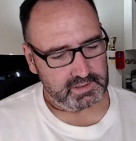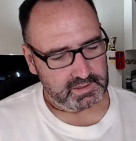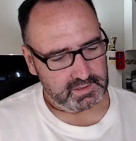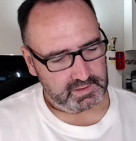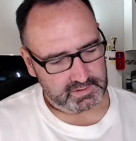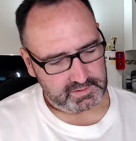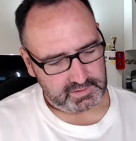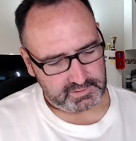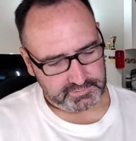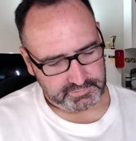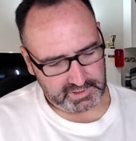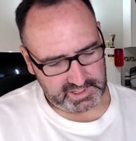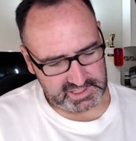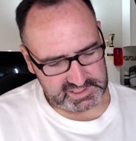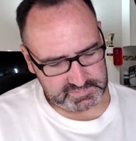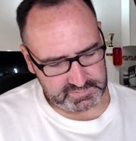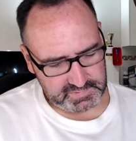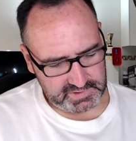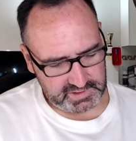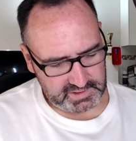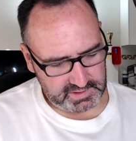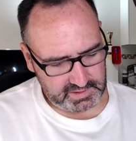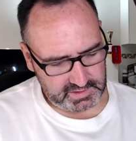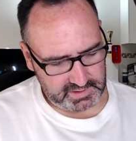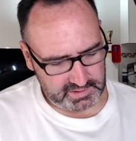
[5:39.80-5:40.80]
the
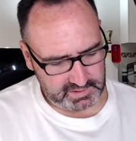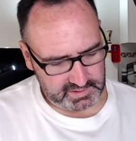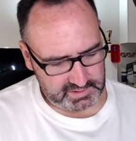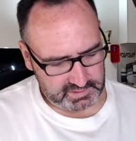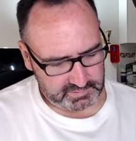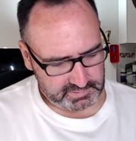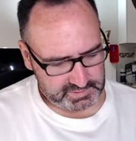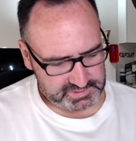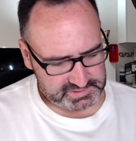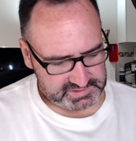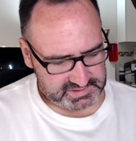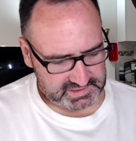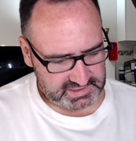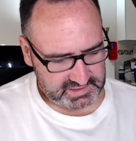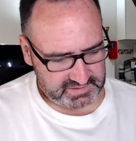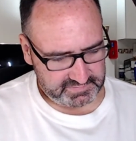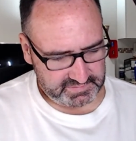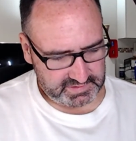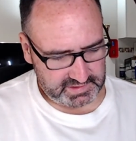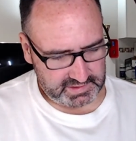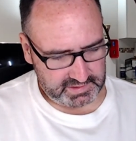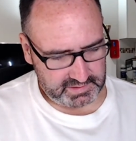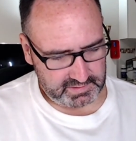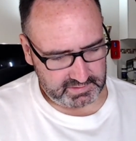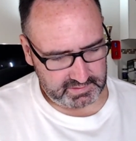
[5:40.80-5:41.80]
transmitter, the
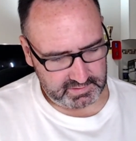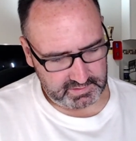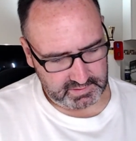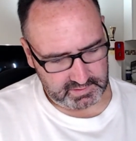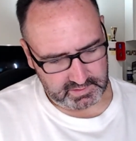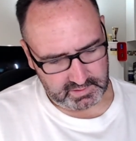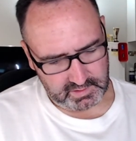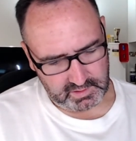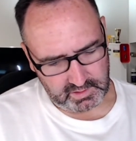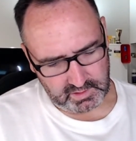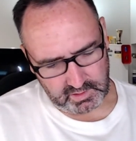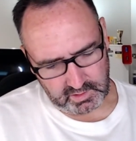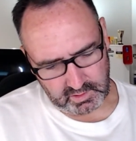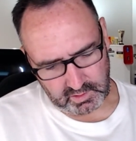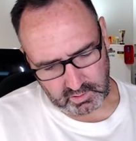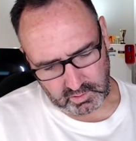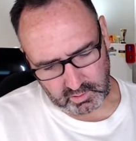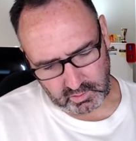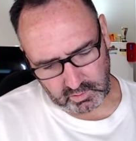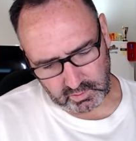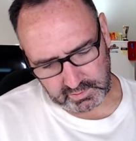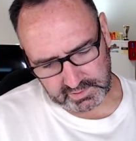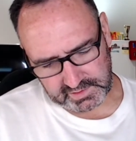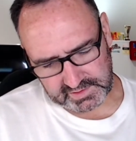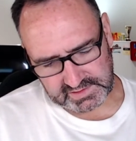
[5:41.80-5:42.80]
receiver,
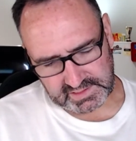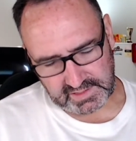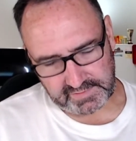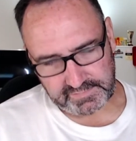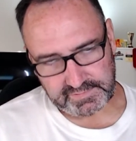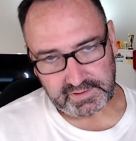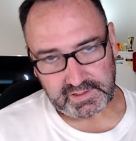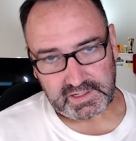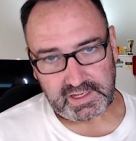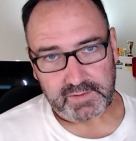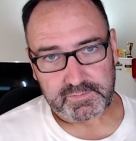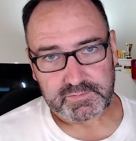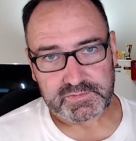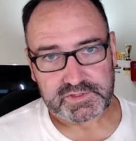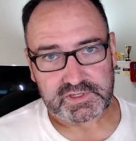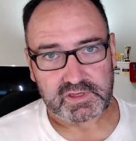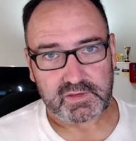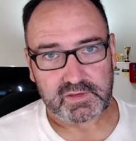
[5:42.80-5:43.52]
all the stuff that comes in the